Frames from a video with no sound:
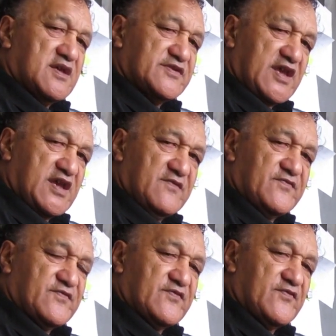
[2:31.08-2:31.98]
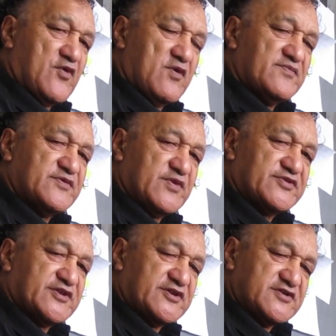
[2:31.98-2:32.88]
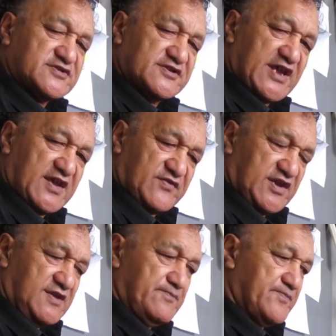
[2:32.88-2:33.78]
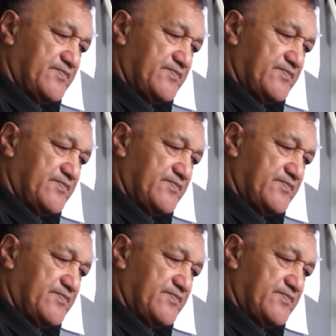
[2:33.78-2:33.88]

they have formed with the New Zealand Navy,